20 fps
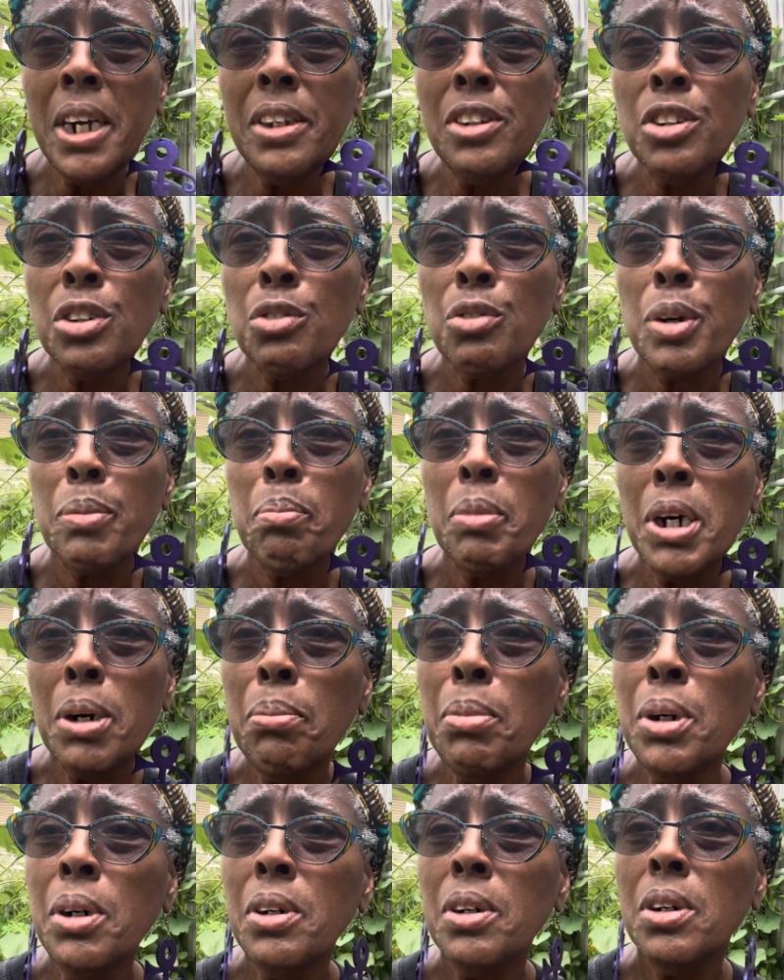to
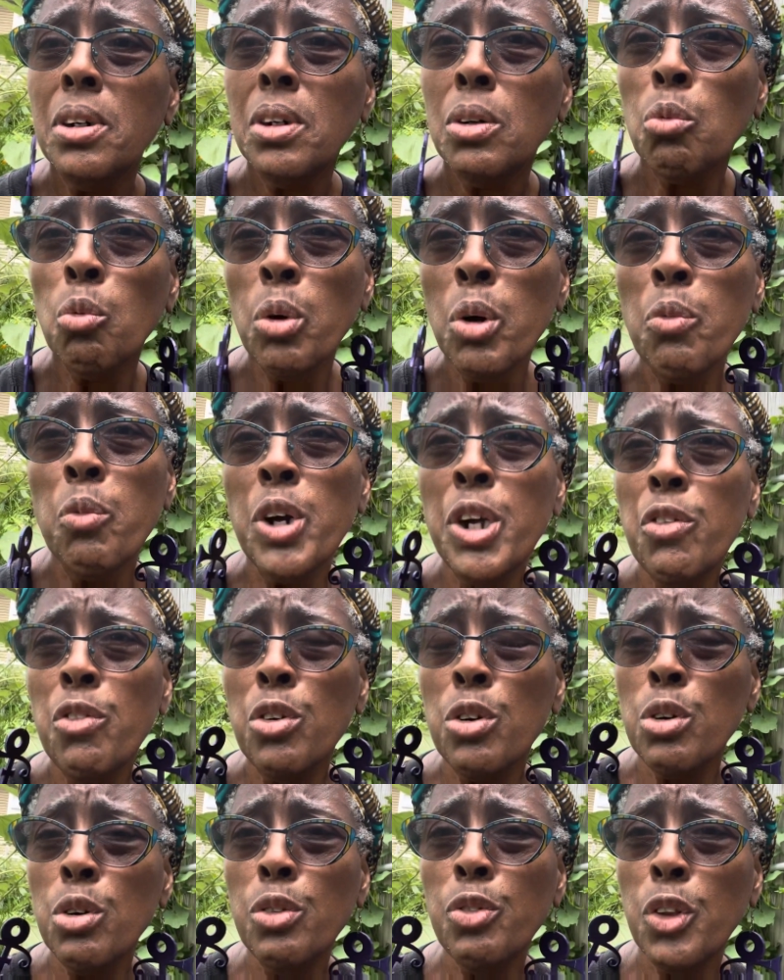remember when we
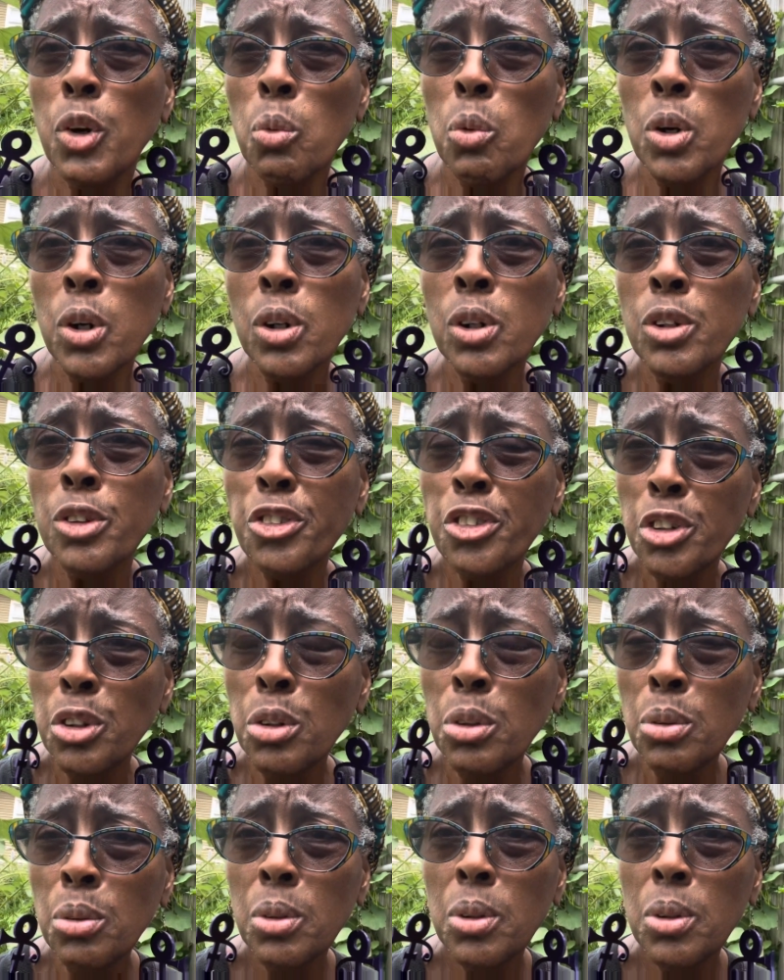ruled the world too?